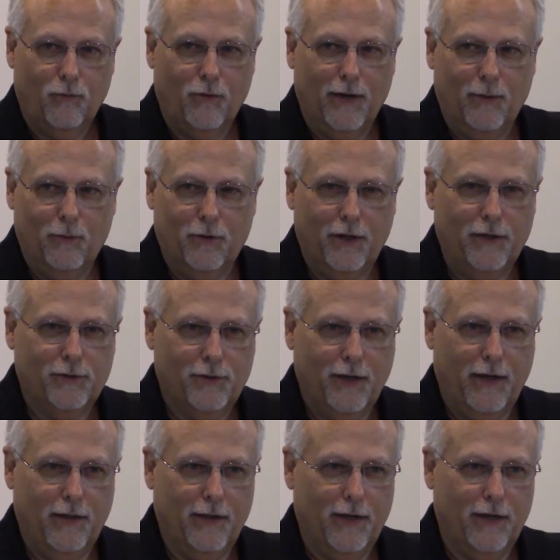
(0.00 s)
Why would they
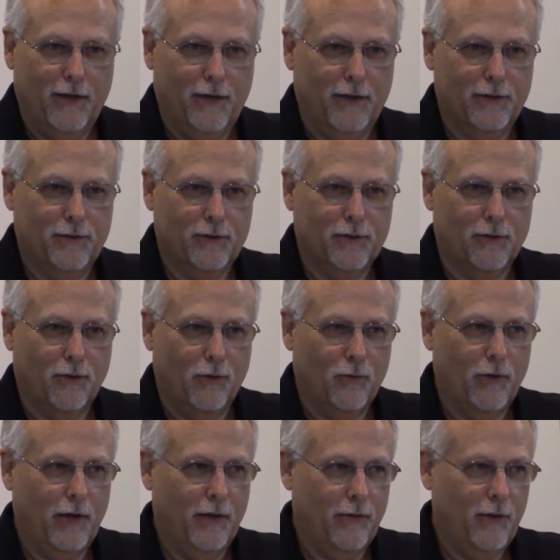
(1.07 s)
say that unless they're
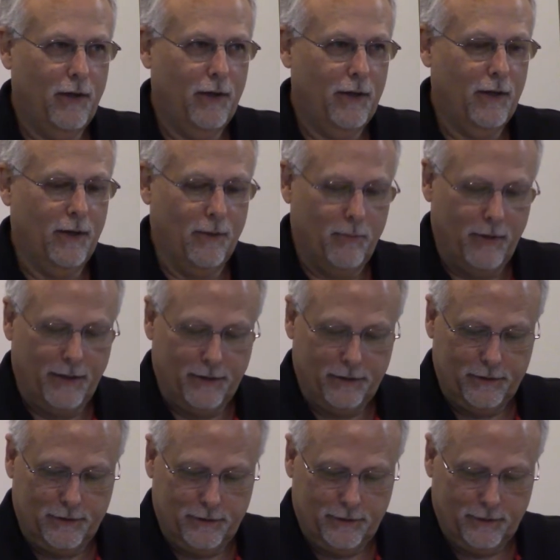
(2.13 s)
already thinking
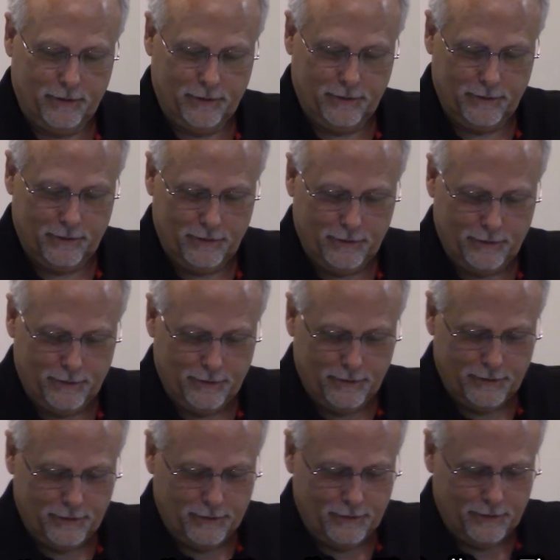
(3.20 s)
about it?
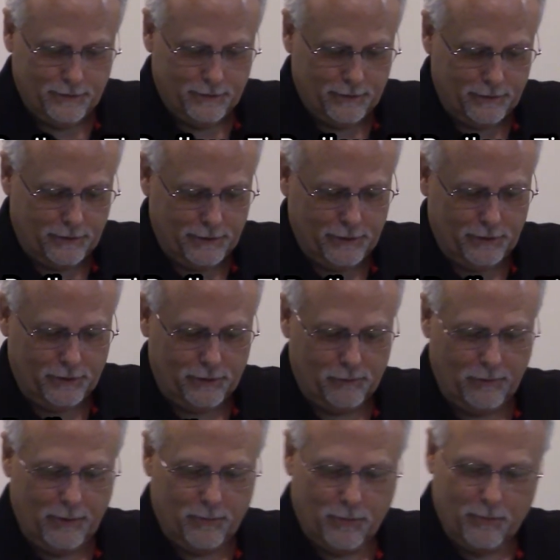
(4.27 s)

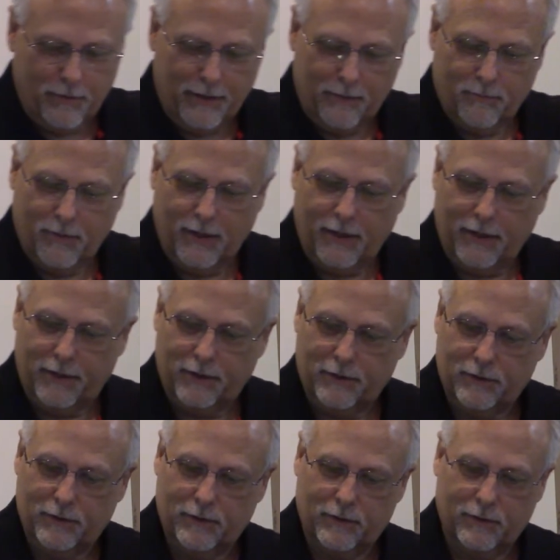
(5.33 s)
Listen, reprobate
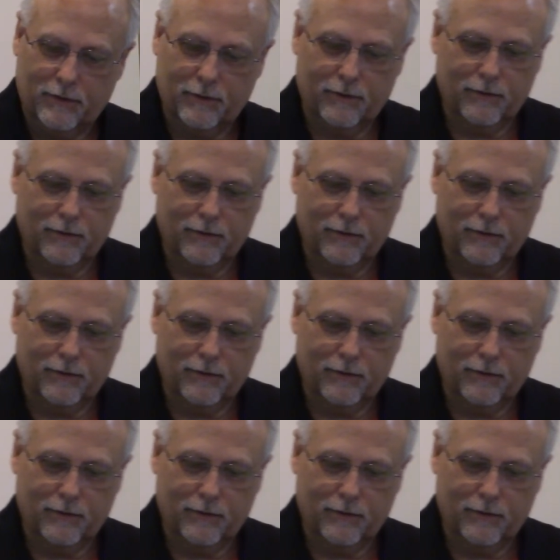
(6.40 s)
minds.